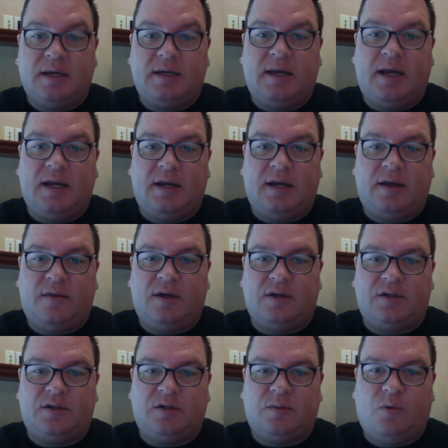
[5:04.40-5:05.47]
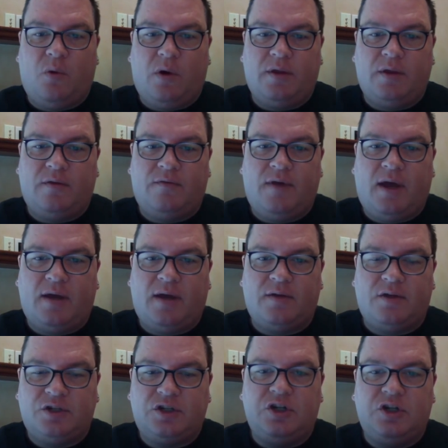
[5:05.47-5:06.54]
study data that is supporting the fact
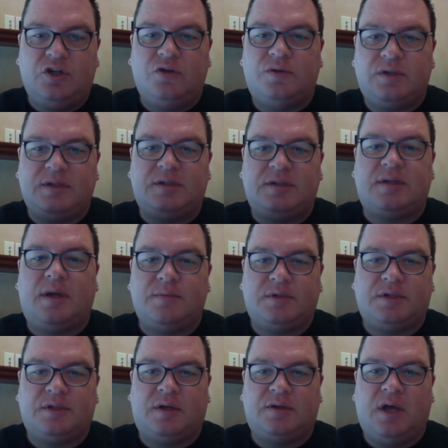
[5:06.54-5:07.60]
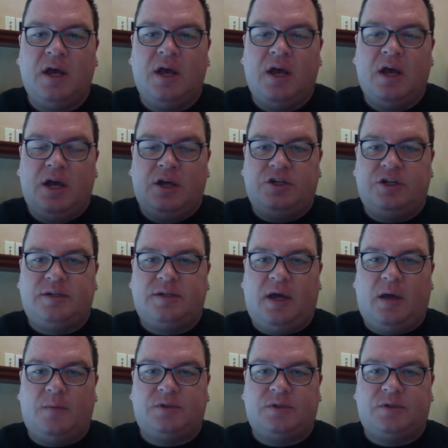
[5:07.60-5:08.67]
that just using stem cells just to
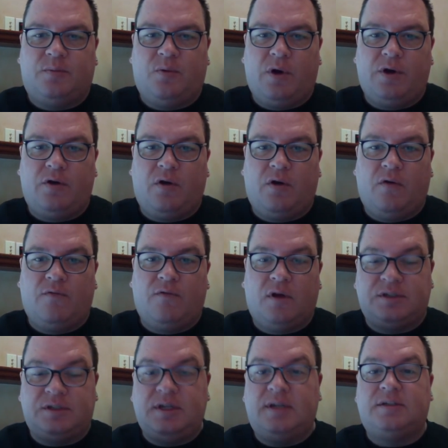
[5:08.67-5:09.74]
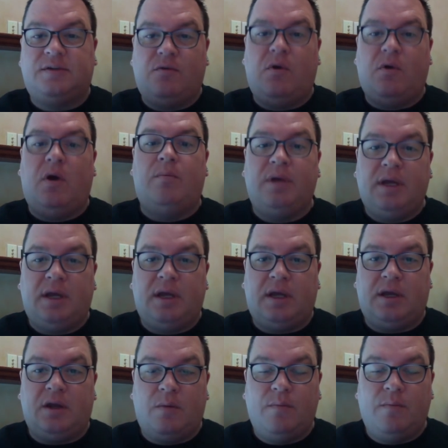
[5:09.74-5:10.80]
help support your overall sense of
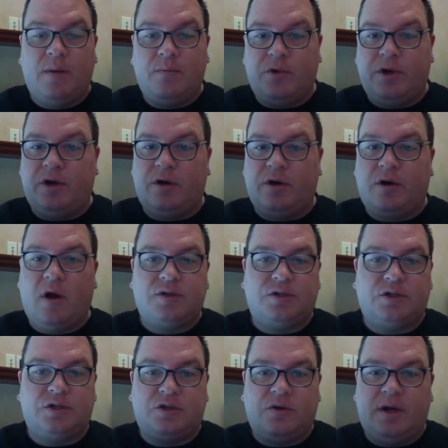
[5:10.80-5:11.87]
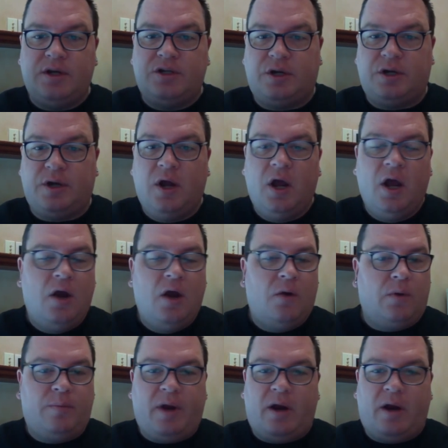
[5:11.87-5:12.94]
well-being, your memory, your concentration,
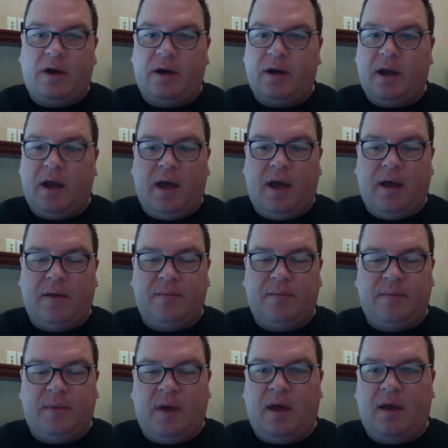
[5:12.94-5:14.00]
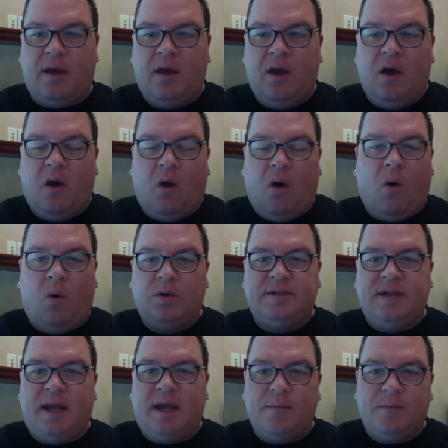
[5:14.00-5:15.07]
repairing
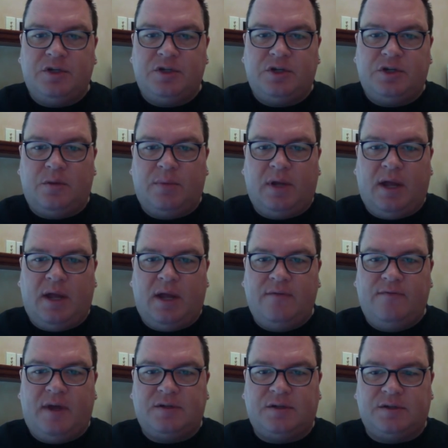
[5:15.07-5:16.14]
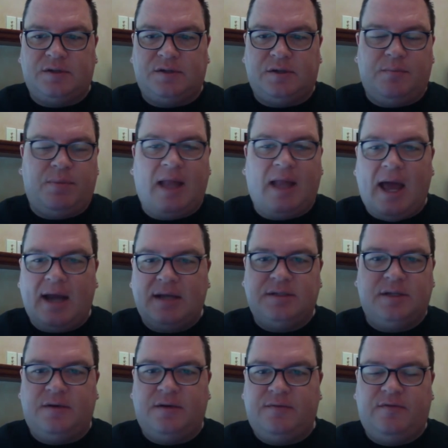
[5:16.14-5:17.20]
old damage to your blood vessels and plaques
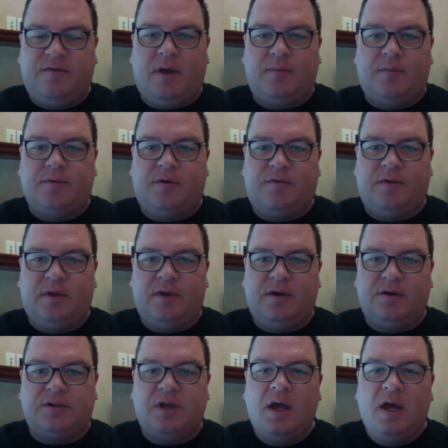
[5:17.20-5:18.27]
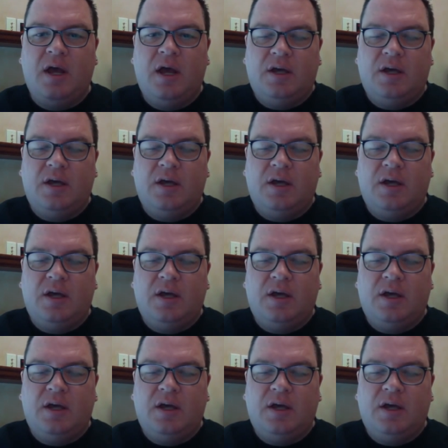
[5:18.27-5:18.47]
that have developed over the years.